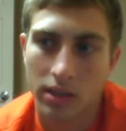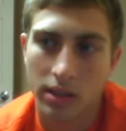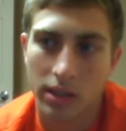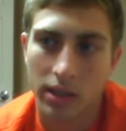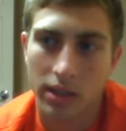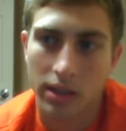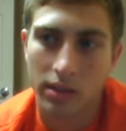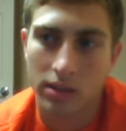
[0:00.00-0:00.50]

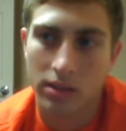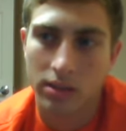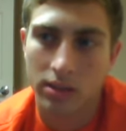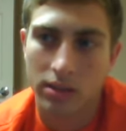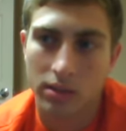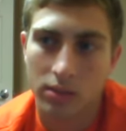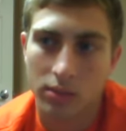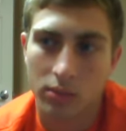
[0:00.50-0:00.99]
like
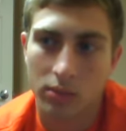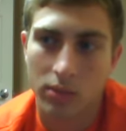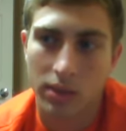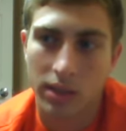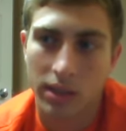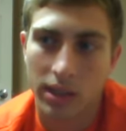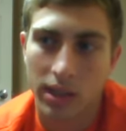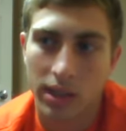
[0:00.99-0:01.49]

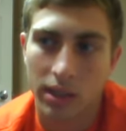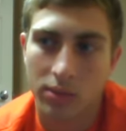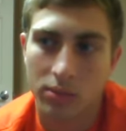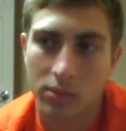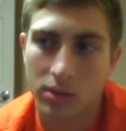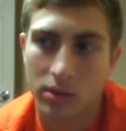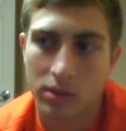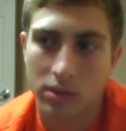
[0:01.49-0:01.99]
one guy
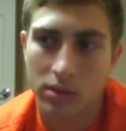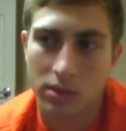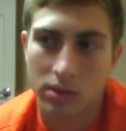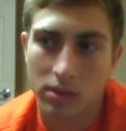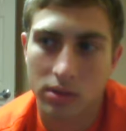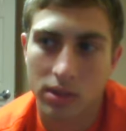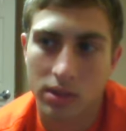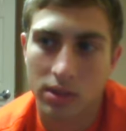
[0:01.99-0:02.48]

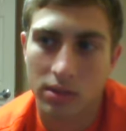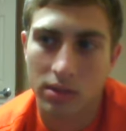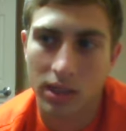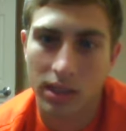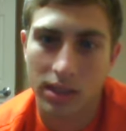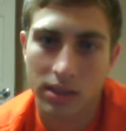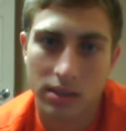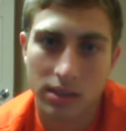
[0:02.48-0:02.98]
was
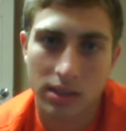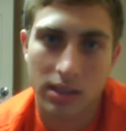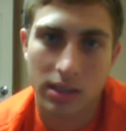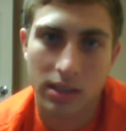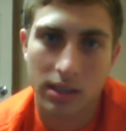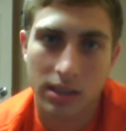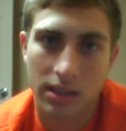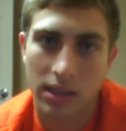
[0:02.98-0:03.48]

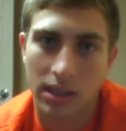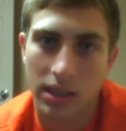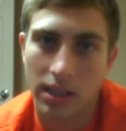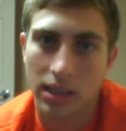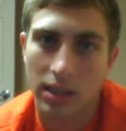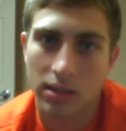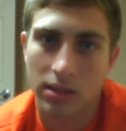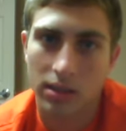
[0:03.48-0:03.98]
dyslexic, and he
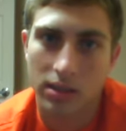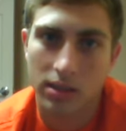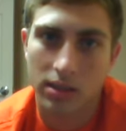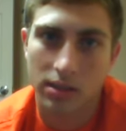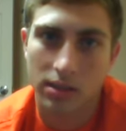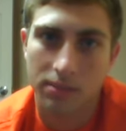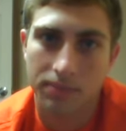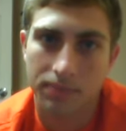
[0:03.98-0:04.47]
had to,
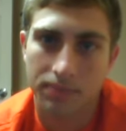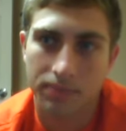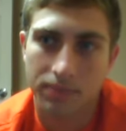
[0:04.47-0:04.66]
um,